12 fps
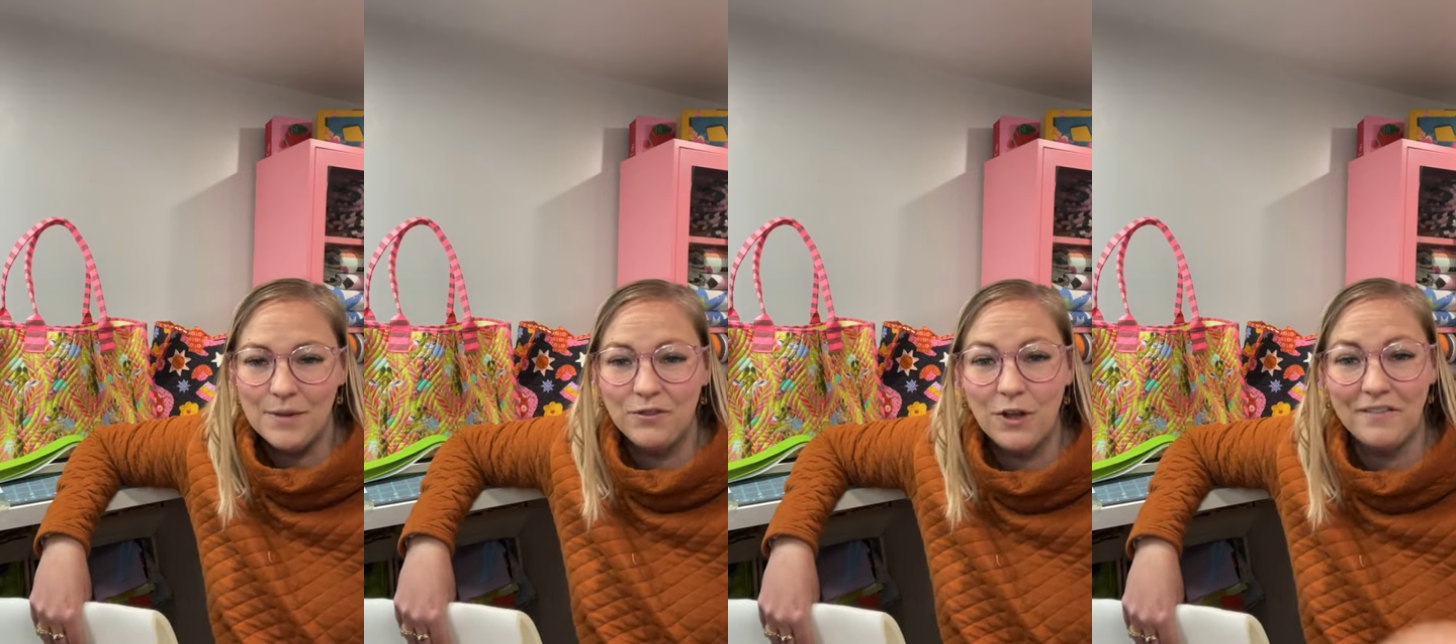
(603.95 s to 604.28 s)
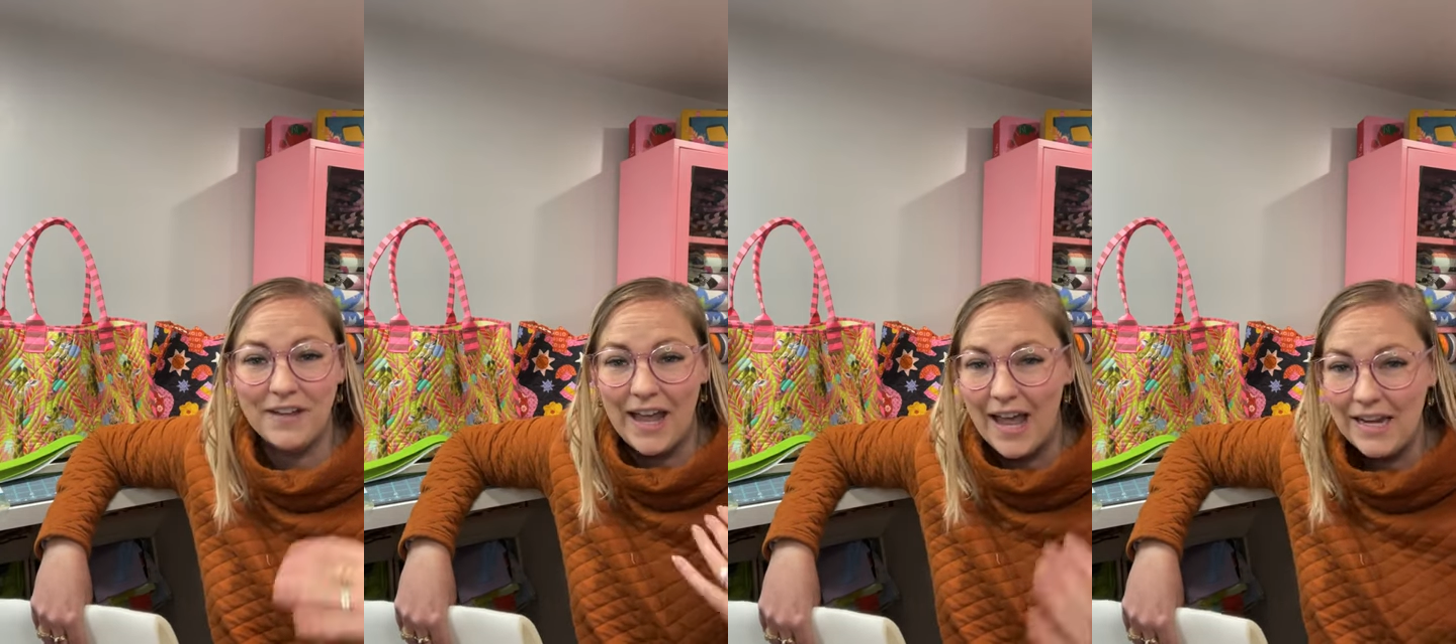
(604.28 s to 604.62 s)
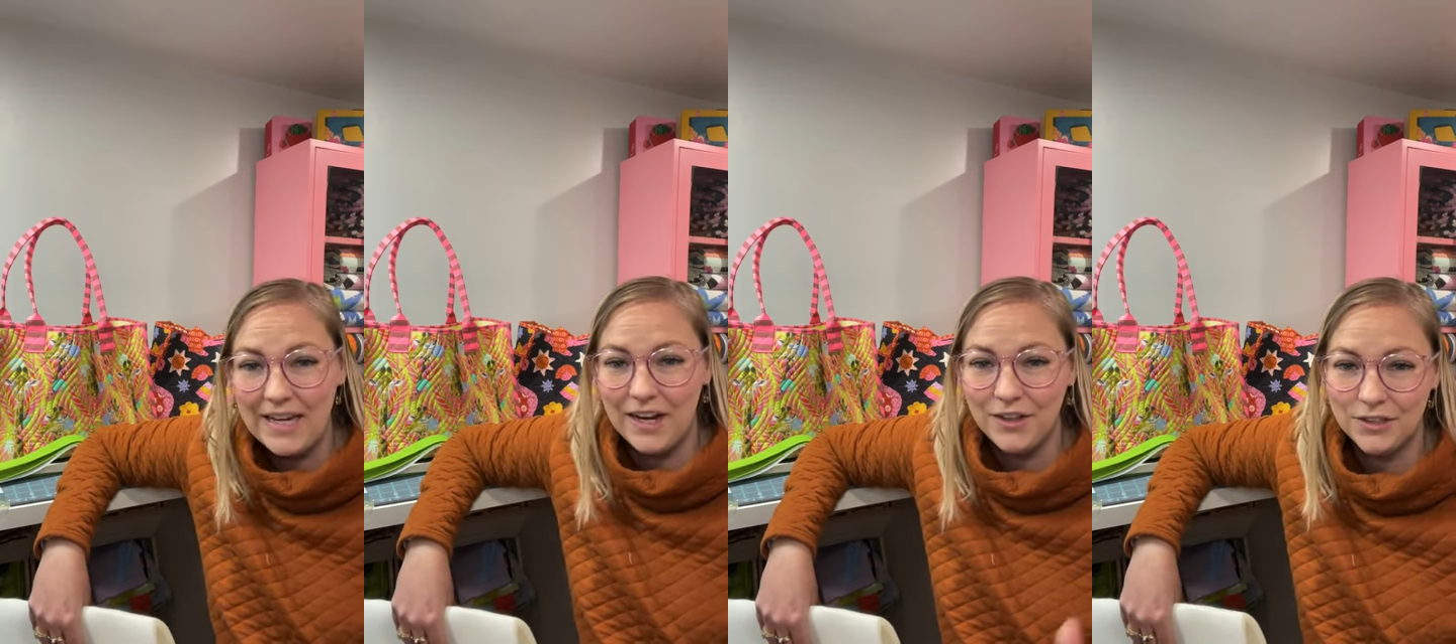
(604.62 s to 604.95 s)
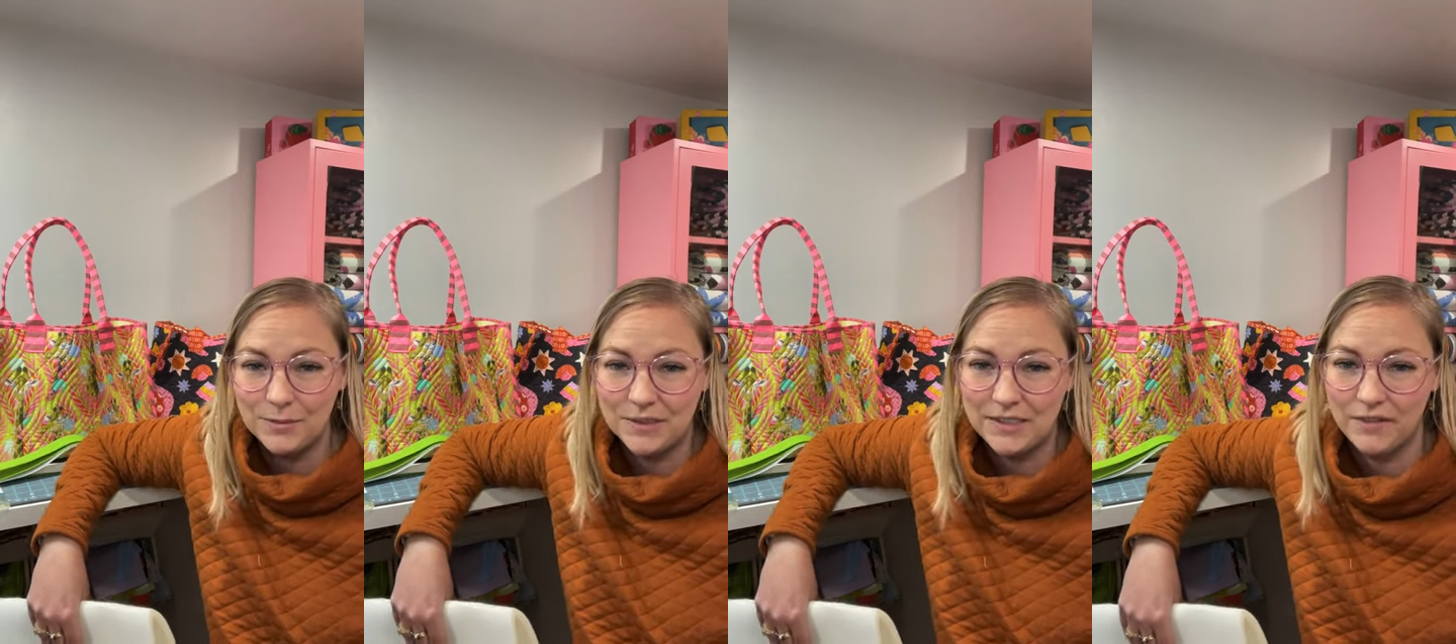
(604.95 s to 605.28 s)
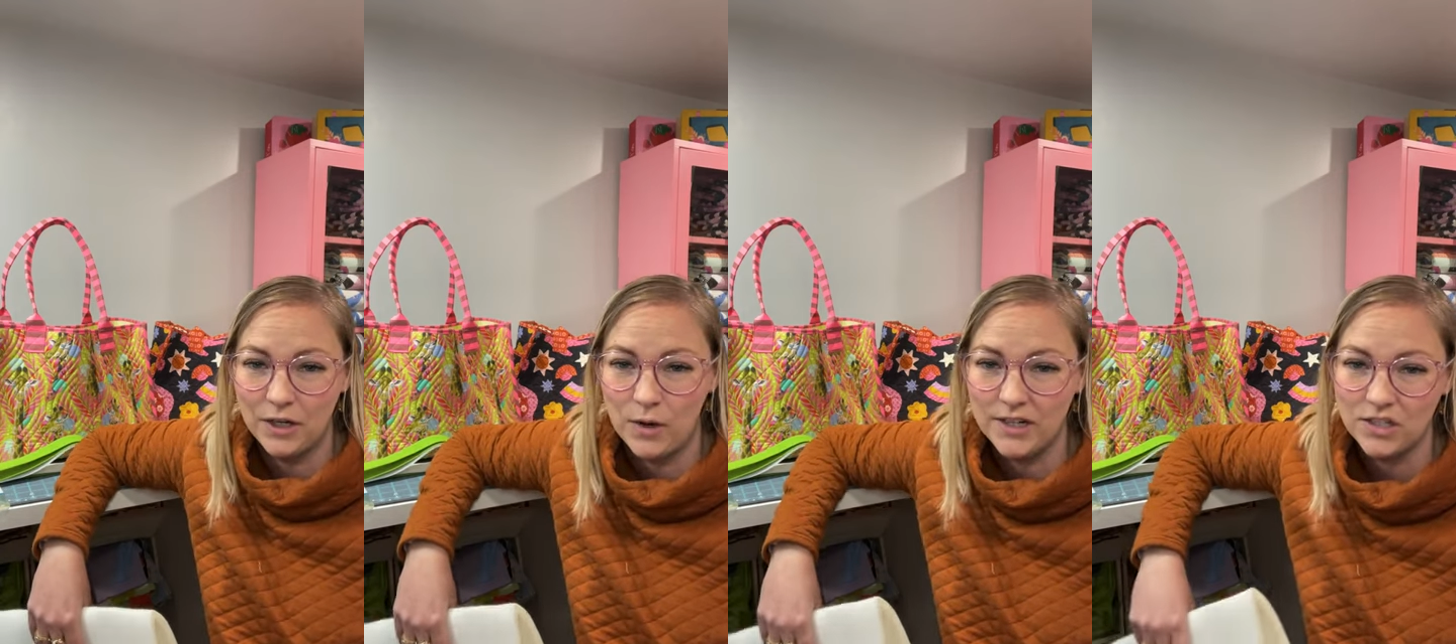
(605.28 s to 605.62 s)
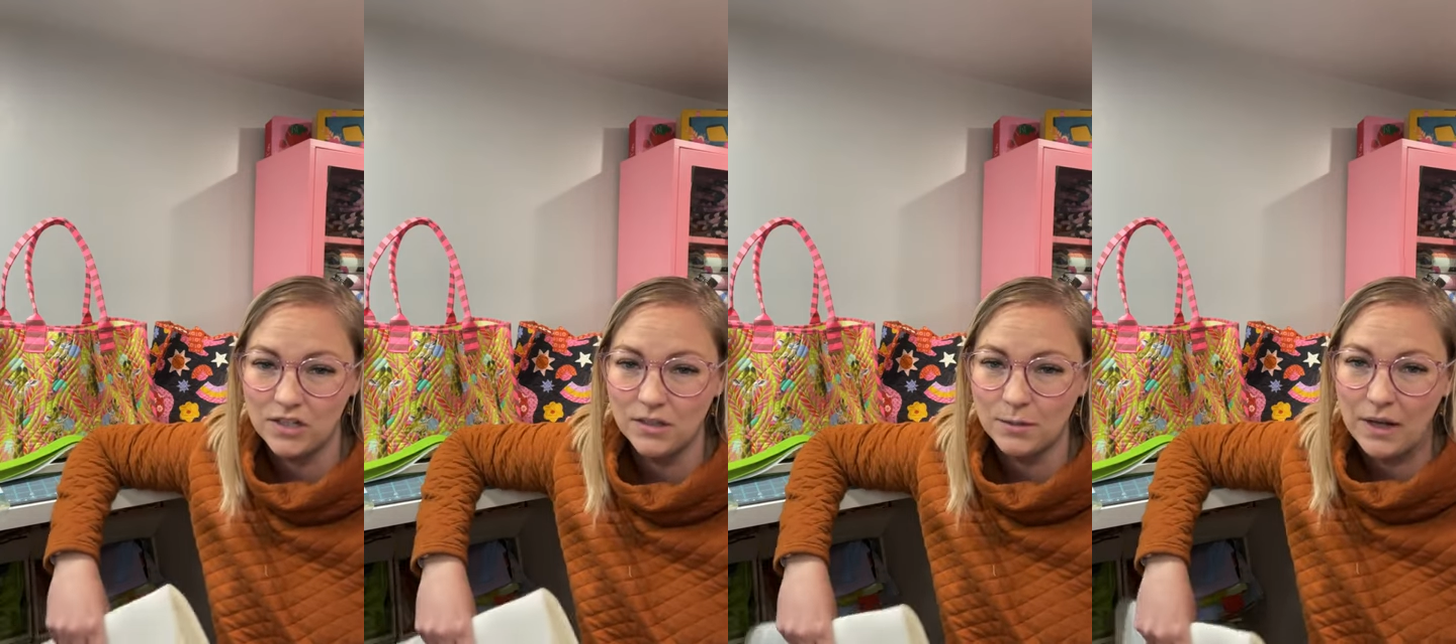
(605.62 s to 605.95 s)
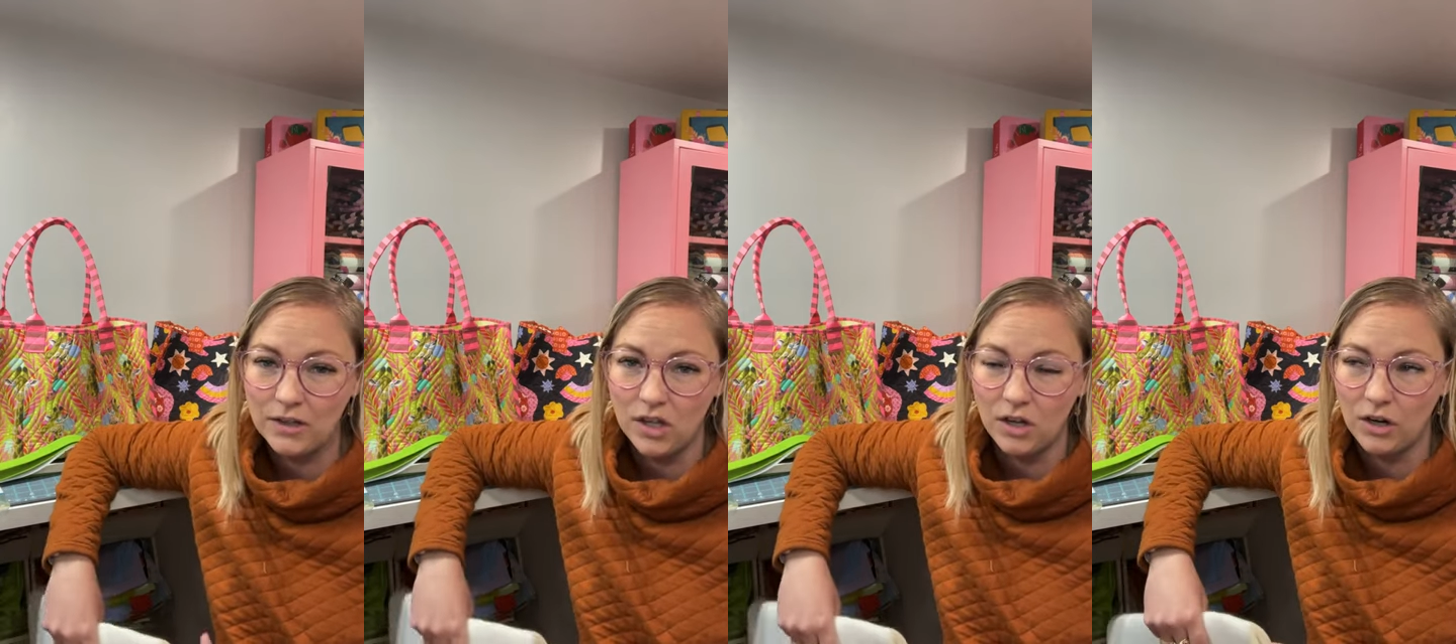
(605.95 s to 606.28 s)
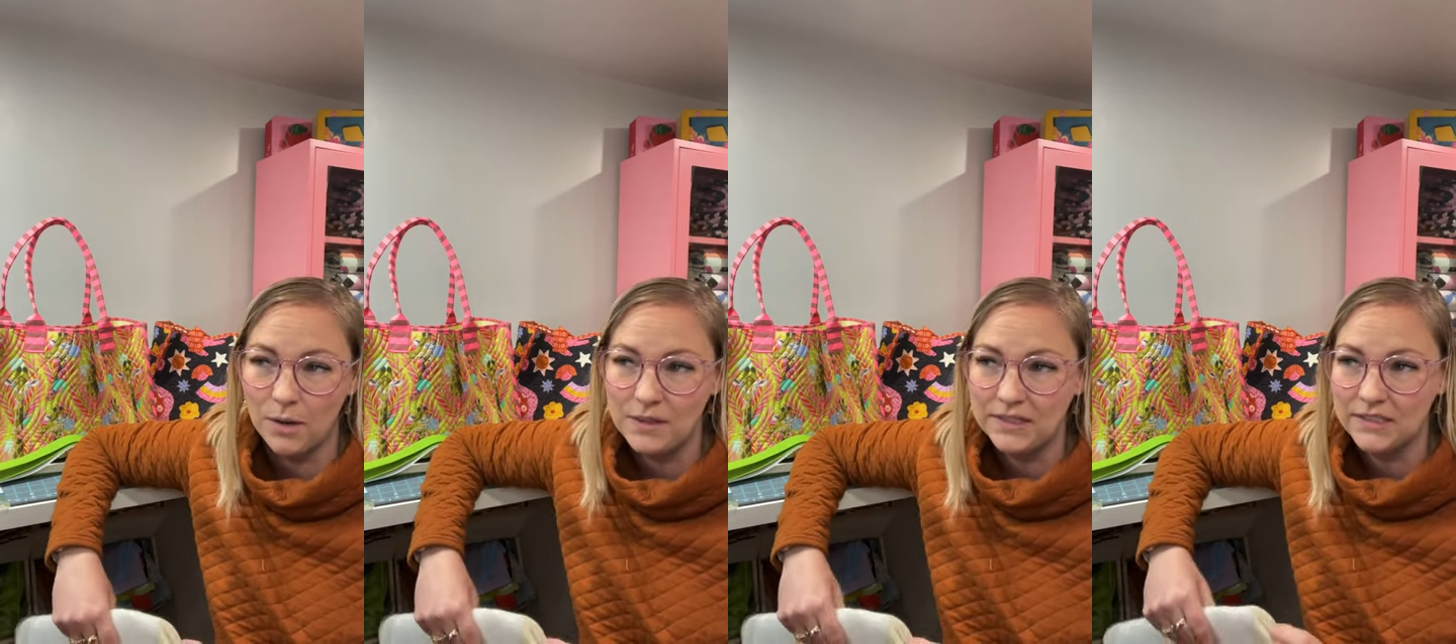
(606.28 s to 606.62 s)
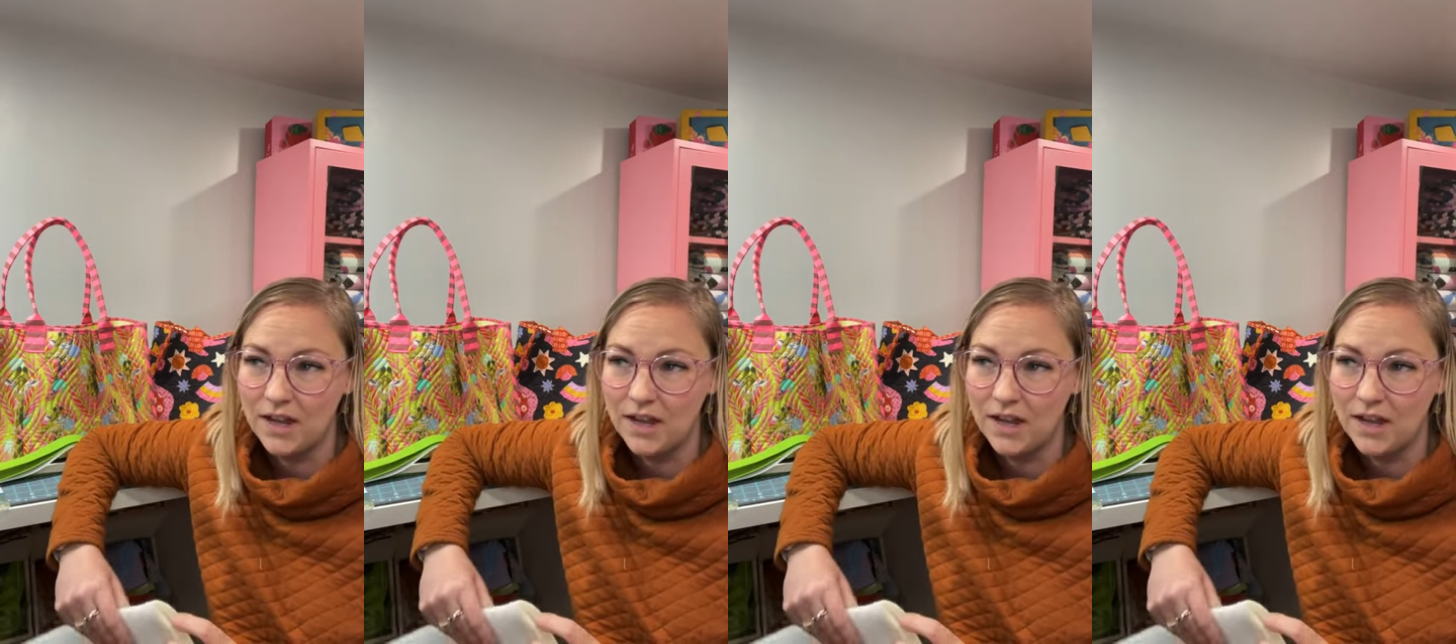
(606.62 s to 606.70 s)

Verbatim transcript: if you have any other specific questions about long arming